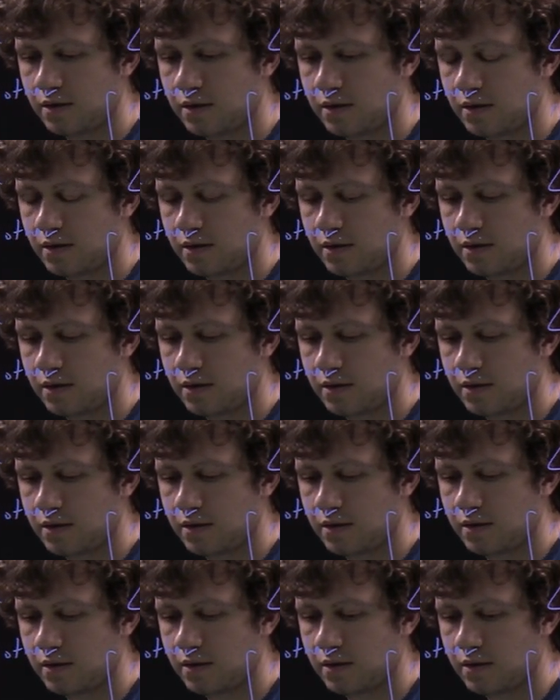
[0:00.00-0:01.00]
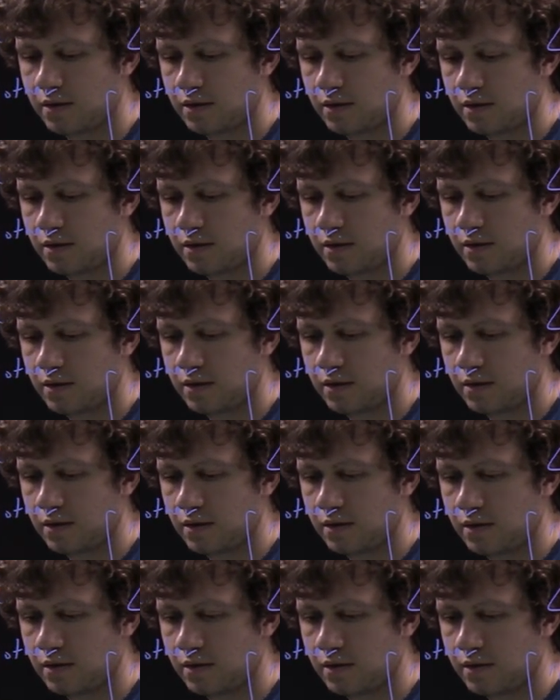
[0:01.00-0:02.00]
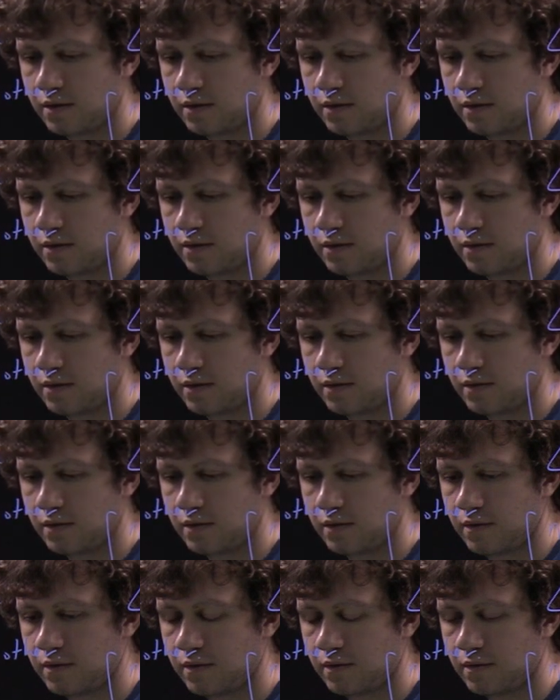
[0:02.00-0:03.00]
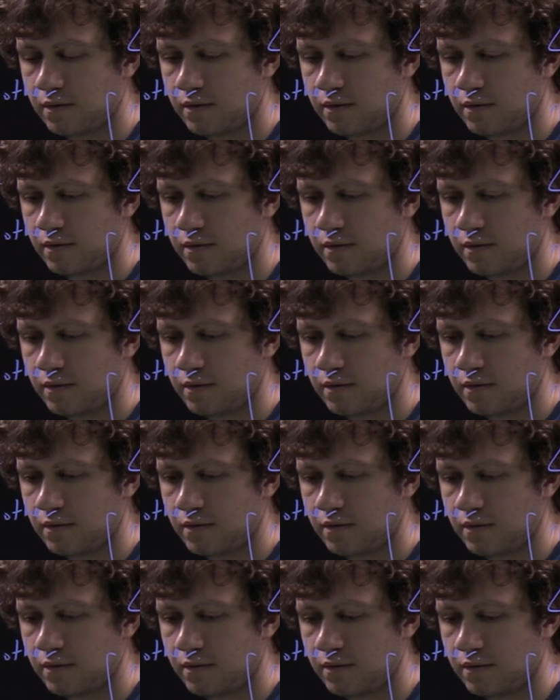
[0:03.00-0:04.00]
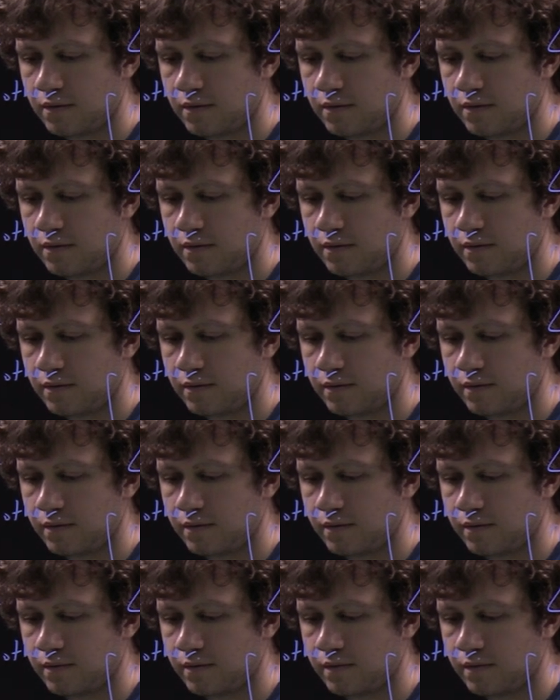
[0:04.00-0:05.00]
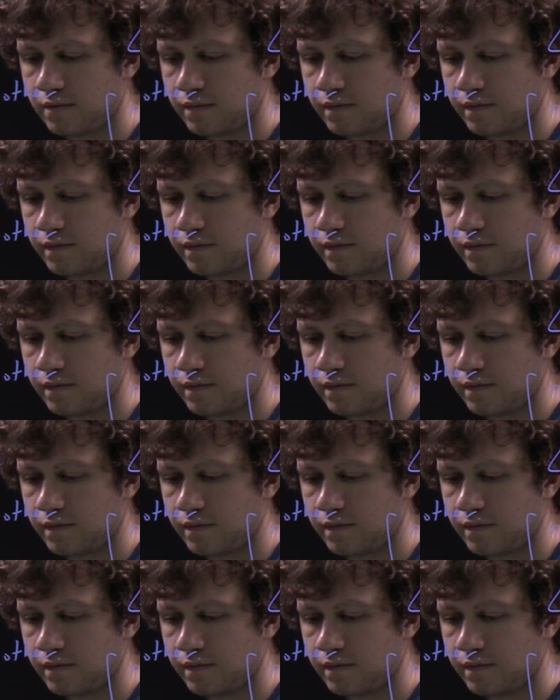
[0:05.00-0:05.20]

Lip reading: (silence)